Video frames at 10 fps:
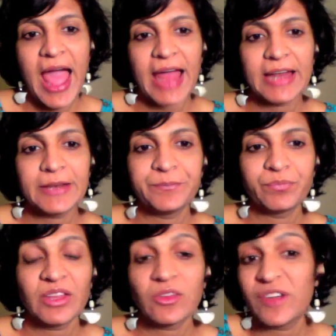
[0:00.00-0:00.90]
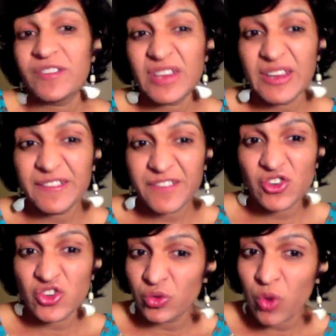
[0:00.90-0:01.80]
And so even if you
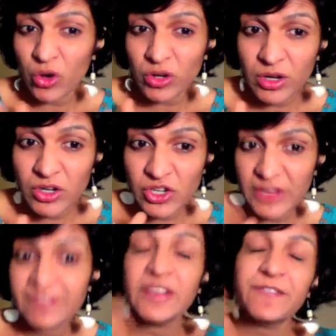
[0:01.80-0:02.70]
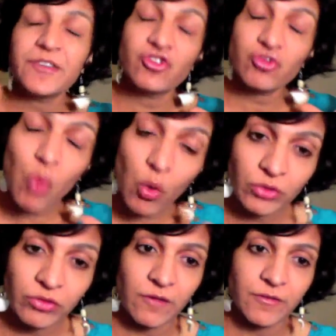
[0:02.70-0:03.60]
do
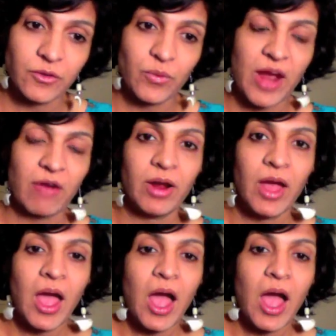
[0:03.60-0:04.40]
own a software,